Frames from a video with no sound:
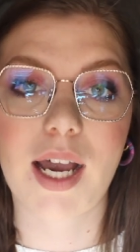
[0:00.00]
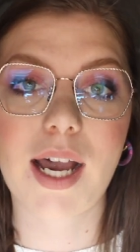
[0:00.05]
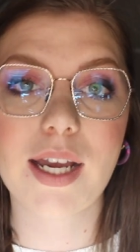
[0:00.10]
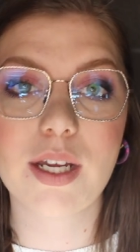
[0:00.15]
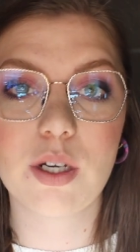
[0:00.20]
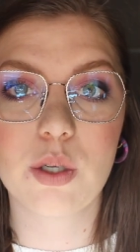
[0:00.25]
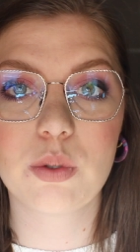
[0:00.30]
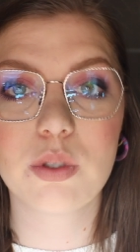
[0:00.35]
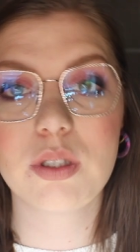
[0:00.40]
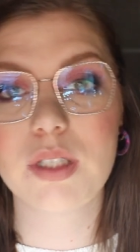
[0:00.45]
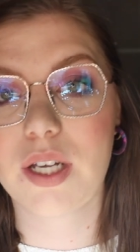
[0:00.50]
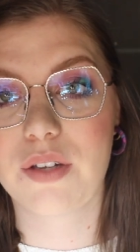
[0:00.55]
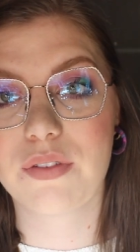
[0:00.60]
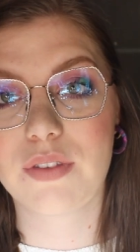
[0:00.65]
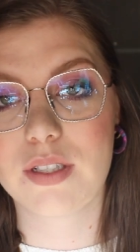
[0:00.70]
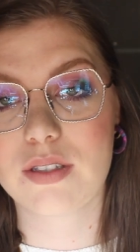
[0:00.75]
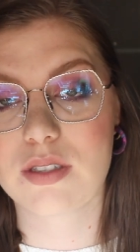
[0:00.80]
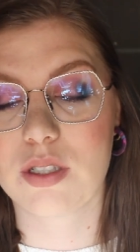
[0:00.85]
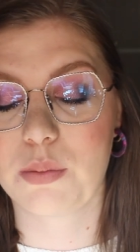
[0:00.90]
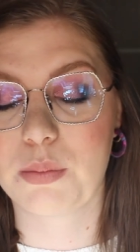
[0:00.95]
I only have
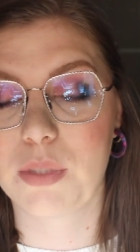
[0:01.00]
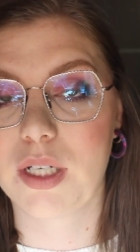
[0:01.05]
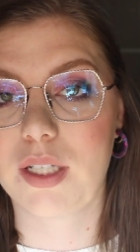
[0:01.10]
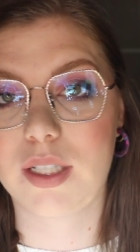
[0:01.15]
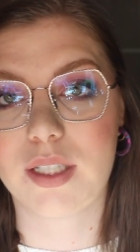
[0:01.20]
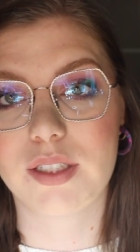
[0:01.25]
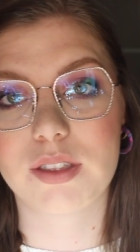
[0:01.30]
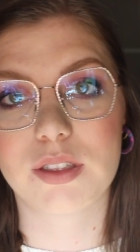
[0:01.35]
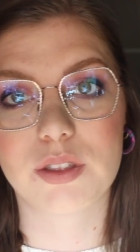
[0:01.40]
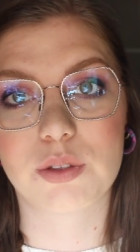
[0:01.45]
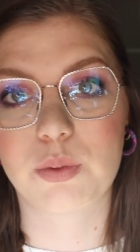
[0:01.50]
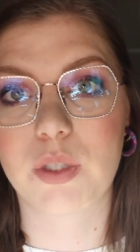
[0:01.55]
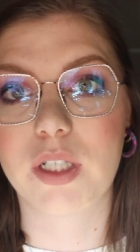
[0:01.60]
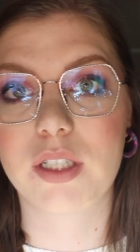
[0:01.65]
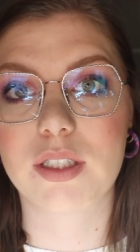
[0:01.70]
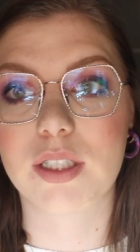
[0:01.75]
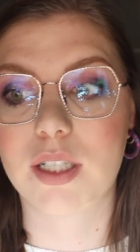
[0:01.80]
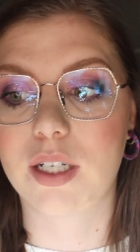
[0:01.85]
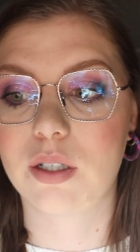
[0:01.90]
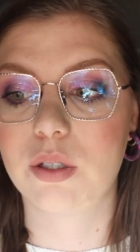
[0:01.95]
this on my lashes
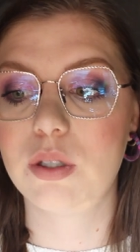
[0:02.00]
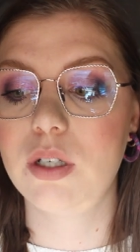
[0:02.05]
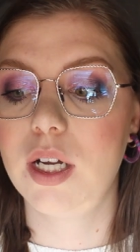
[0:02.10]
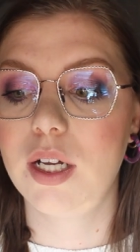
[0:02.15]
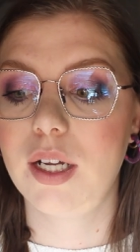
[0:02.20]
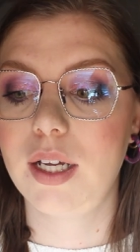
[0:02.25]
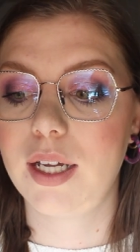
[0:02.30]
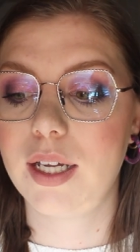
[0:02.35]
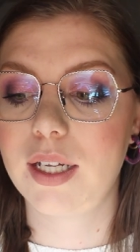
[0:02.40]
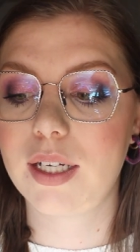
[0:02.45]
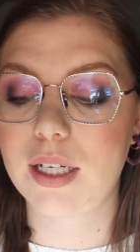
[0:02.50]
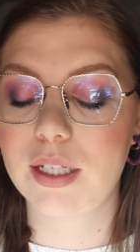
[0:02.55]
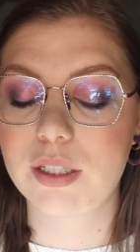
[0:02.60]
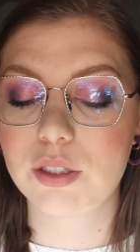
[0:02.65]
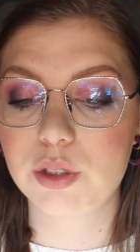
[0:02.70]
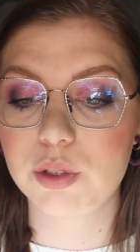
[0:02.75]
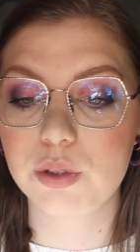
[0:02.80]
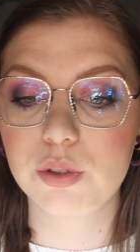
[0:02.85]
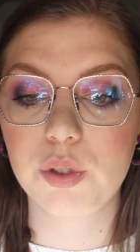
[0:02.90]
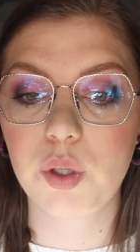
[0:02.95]
right now, and I
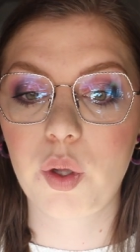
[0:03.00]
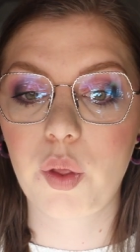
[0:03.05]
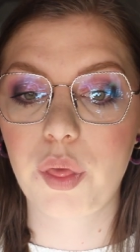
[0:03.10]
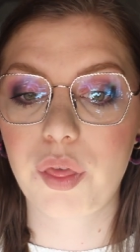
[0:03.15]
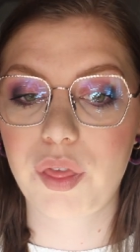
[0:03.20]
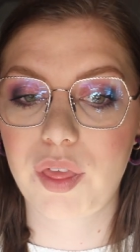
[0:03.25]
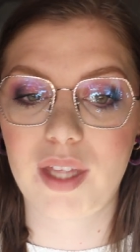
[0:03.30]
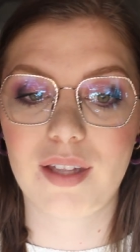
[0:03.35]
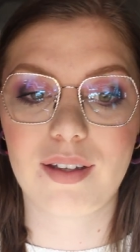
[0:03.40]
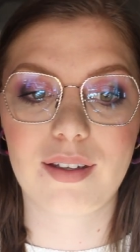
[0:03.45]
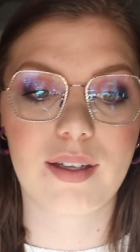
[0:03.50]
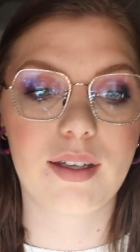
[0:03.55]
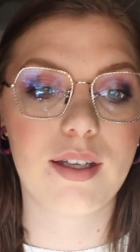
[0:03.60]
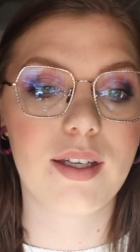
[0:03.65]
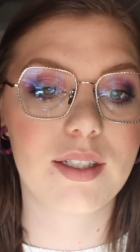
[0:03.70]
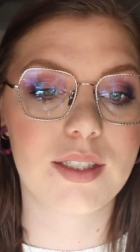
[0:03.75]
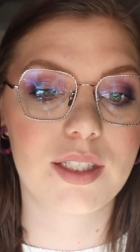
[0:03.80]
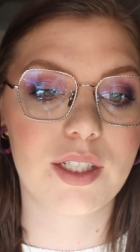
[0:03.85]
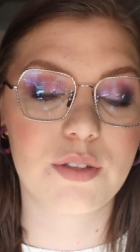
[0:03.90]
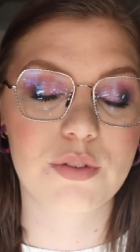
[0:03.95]
do think
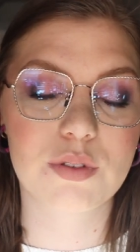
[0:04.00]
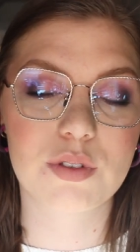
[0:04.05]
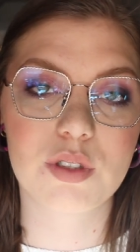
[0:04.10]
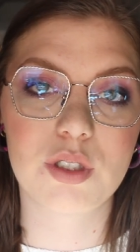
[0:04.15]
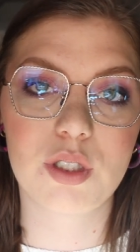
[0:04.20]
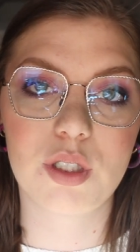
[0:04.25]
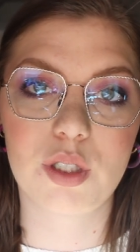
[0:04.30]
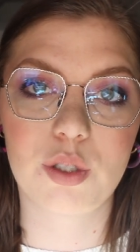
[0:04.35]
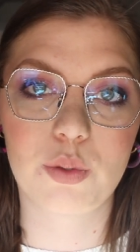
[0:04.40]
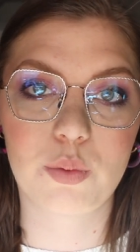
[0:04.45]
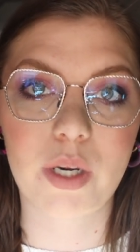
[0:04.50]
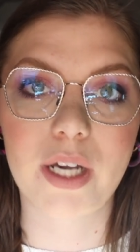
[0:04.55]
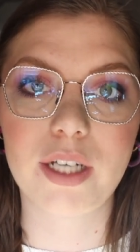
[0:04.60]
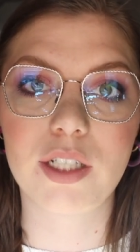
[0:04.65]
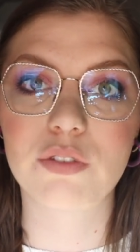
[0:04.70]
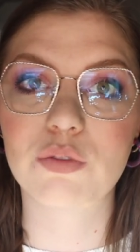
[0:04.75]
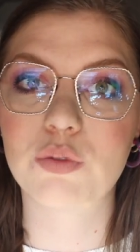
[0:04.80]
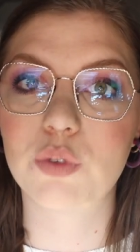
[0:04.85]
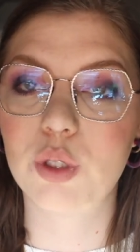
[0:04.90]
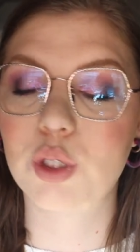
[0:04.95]
it gives the
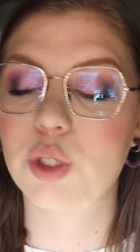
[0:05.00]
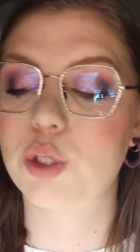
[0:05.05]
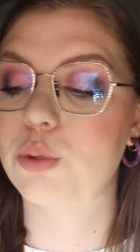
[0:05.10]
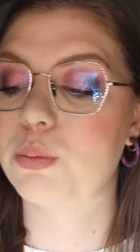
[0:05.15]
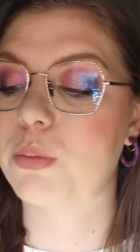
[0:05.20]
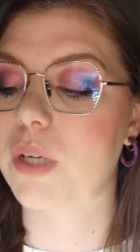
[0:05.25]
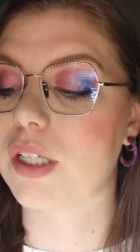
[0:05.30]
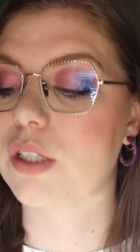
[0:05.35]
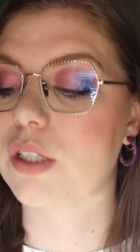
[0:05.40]
right volume